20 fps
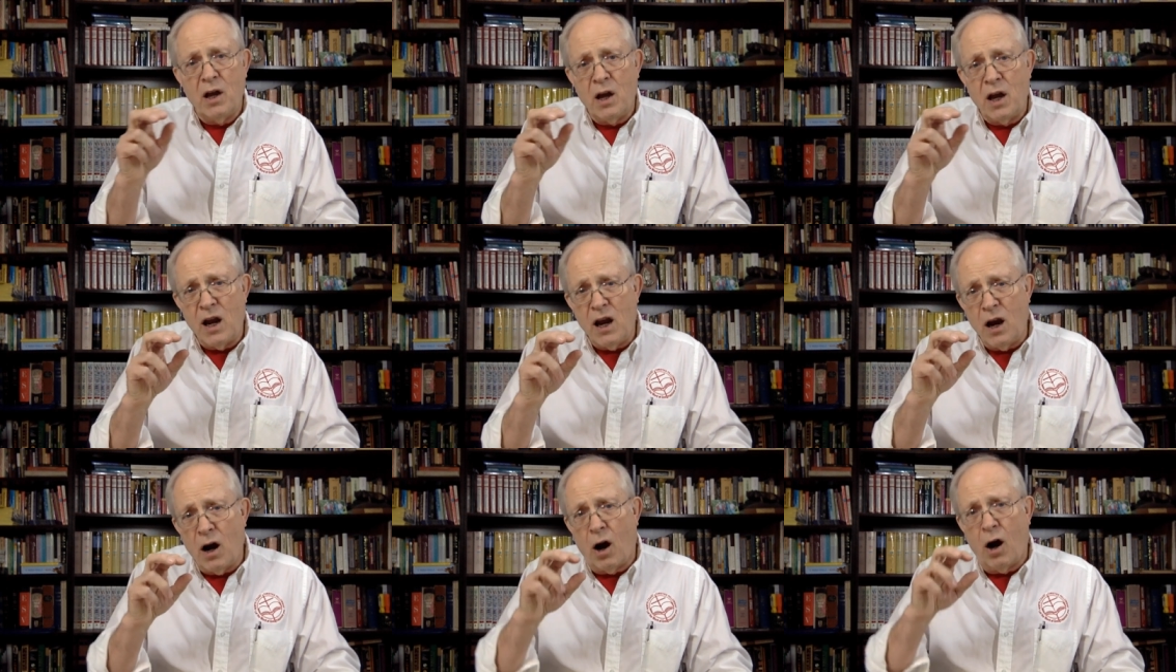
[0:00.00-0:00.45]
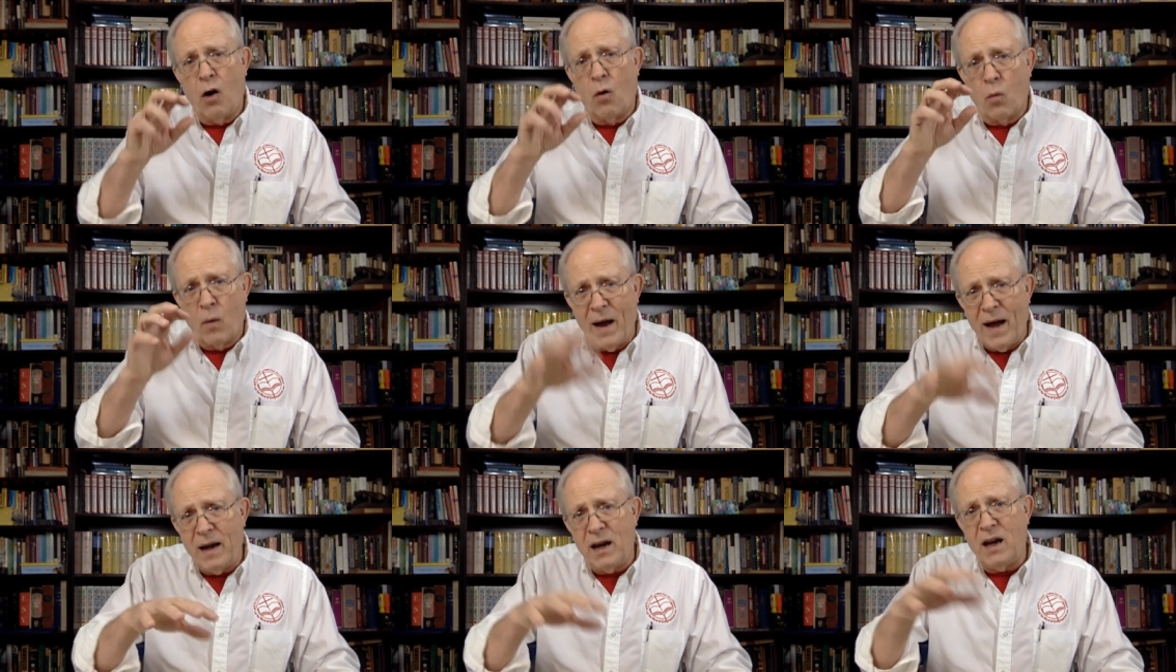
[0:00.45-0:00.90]
He
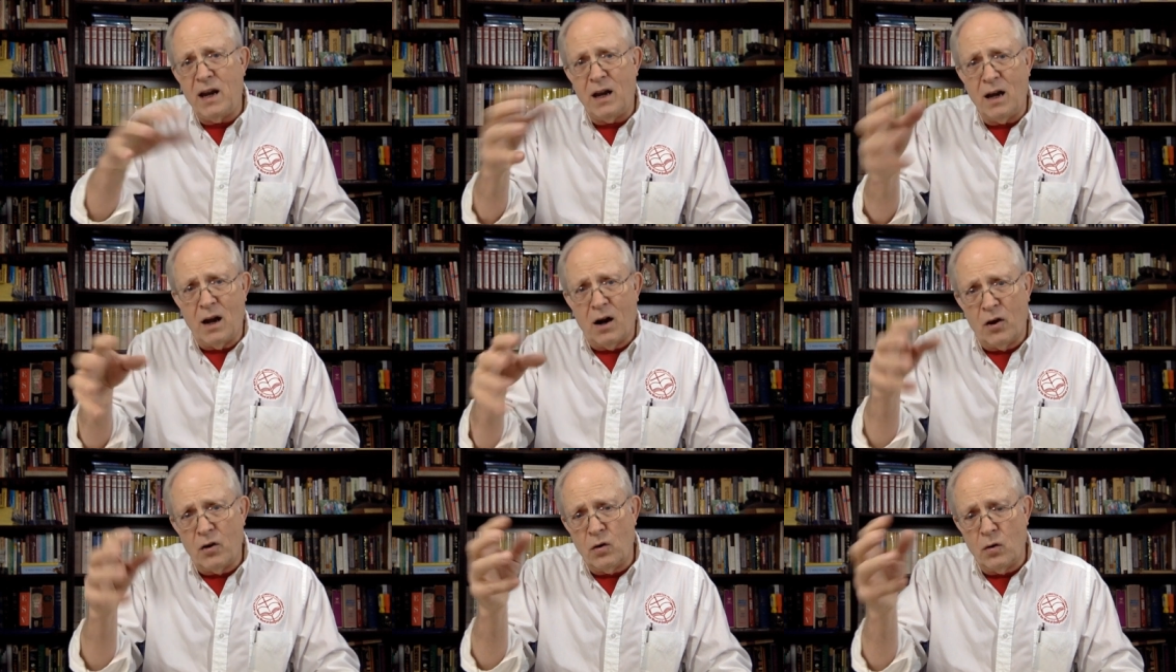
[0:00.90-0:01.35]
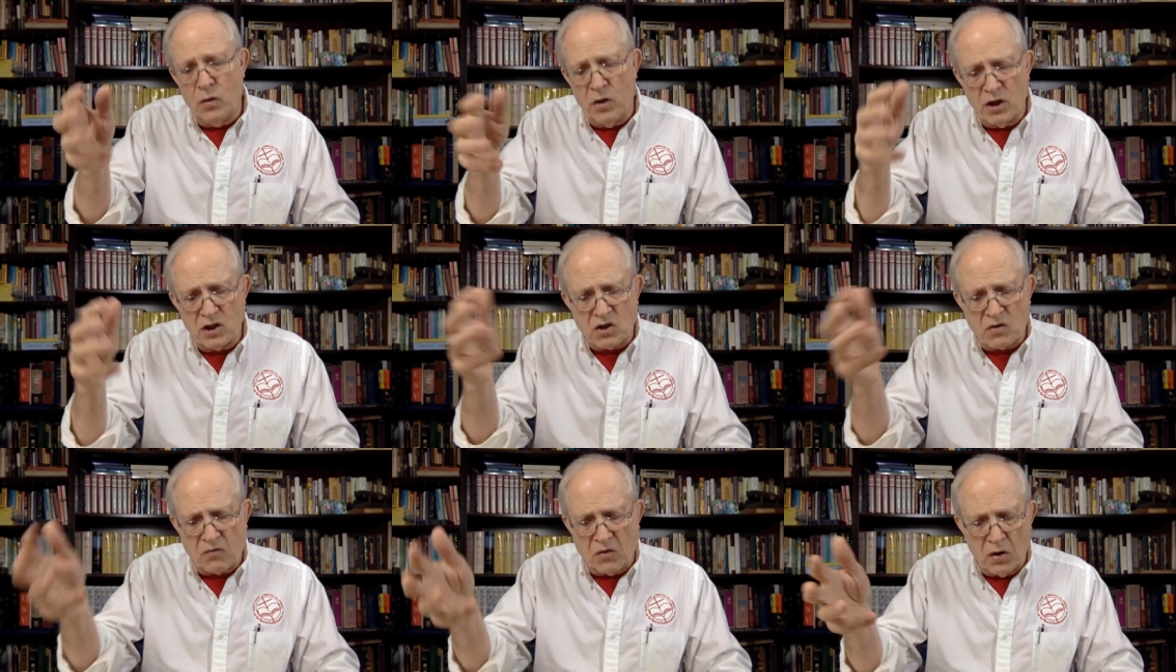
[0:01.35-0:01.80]
already, under
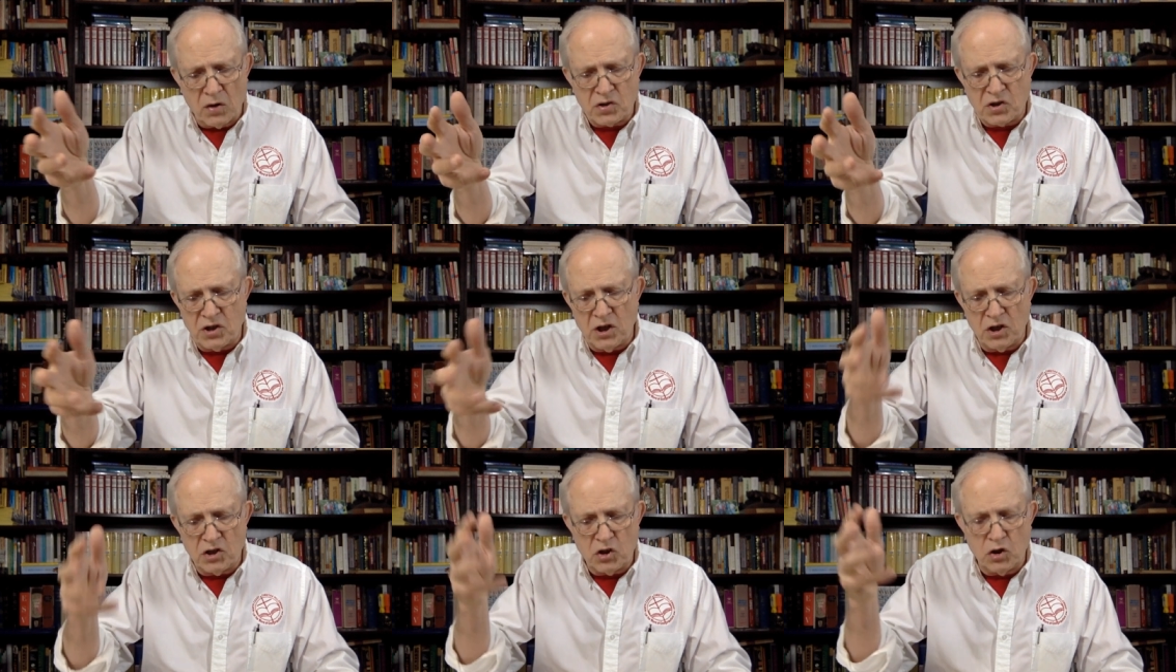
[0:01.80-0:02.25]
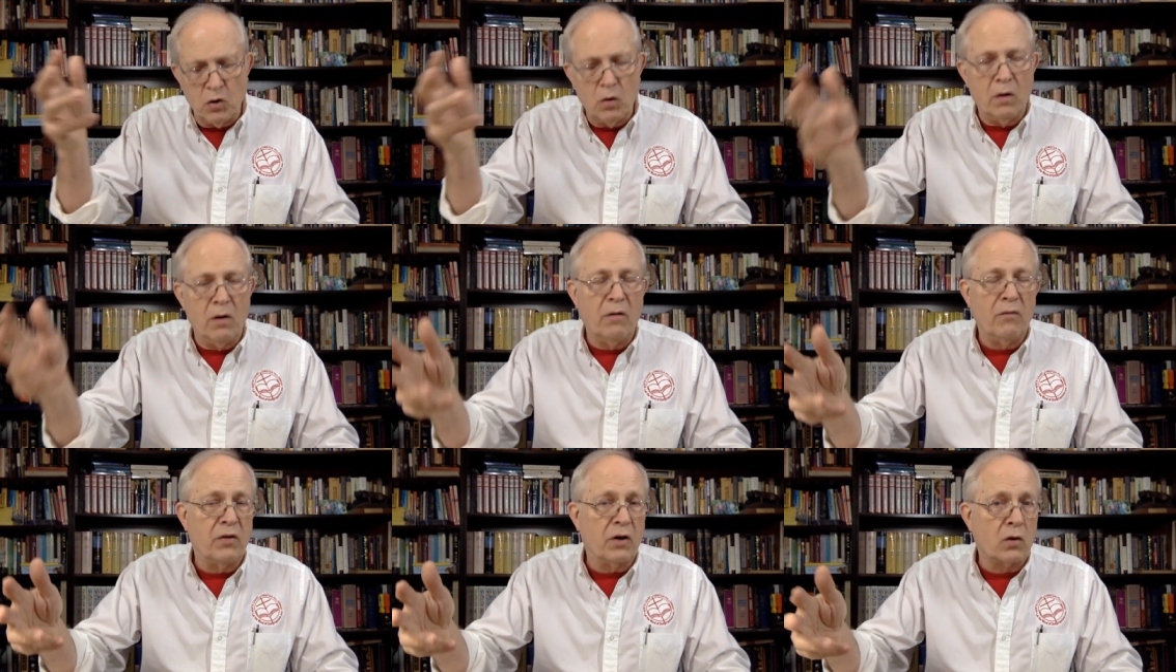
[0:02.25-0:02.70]
this first issue
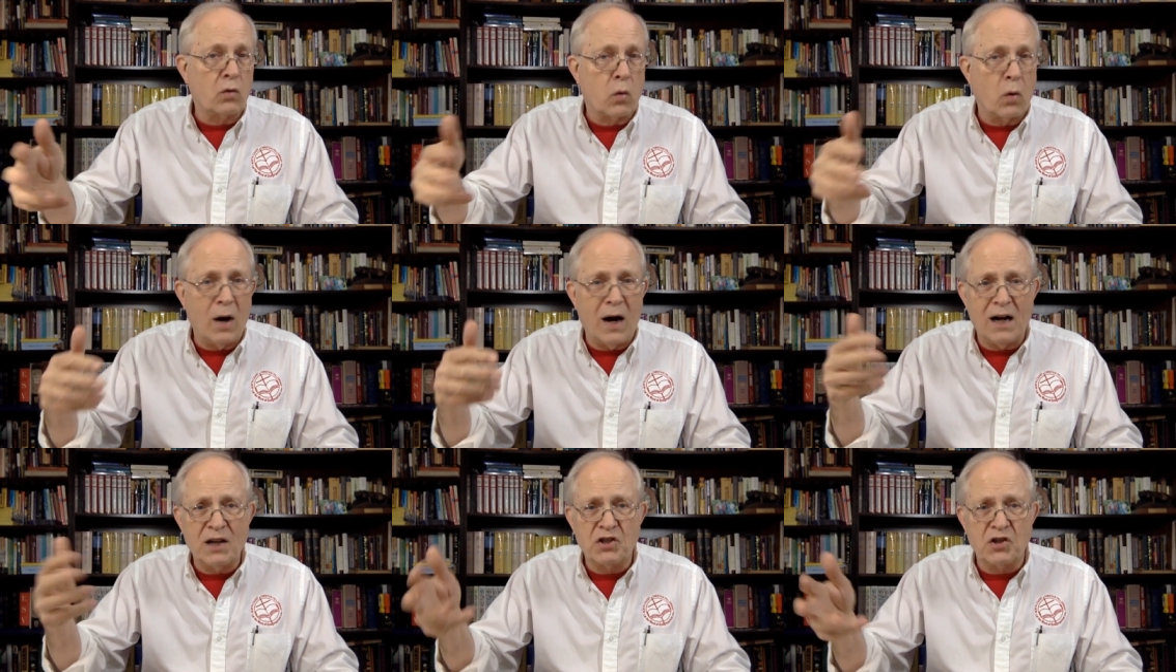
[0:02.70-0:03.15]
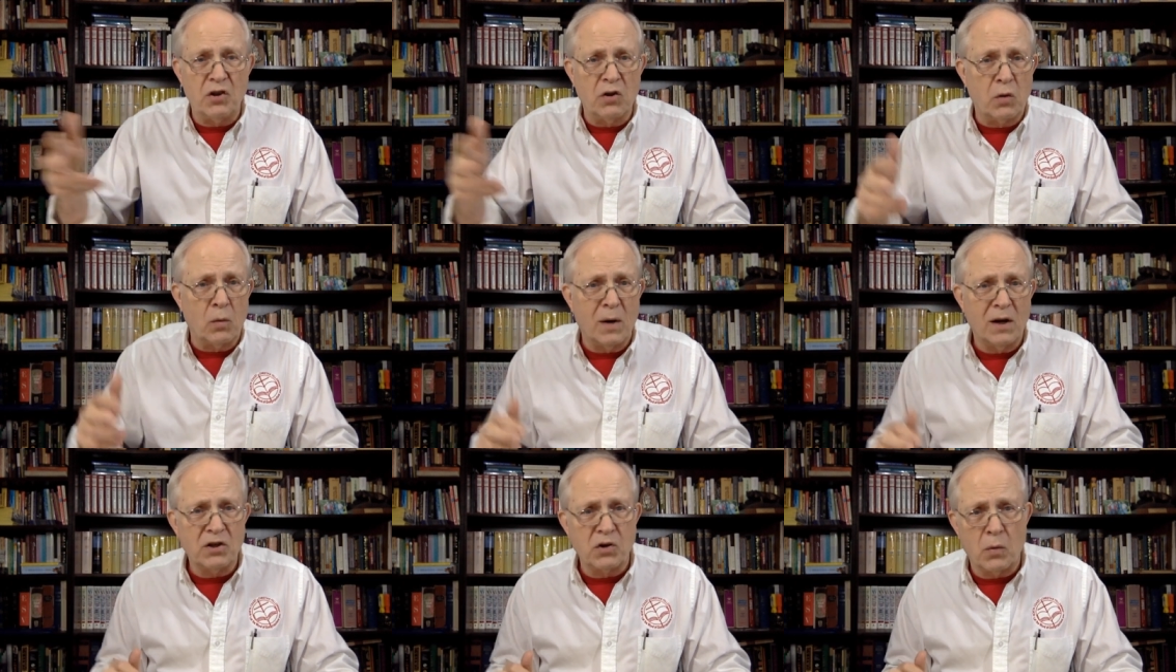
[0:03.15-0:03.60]
of the cross and the
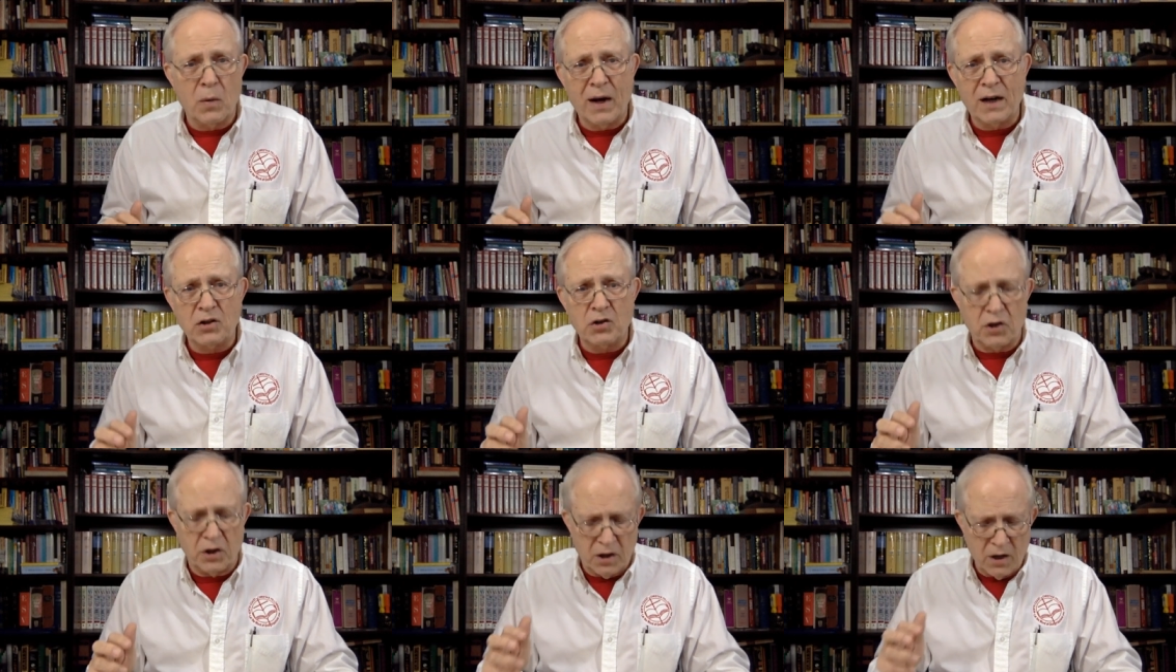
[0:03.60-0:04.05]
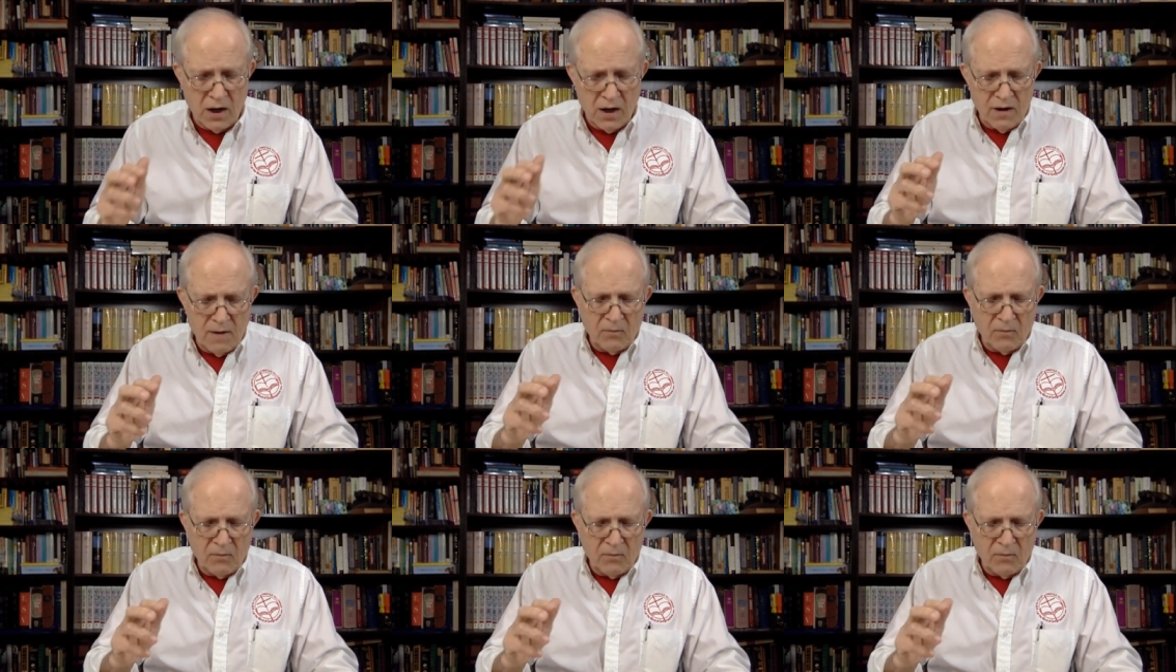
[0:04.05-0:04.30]
resurrection,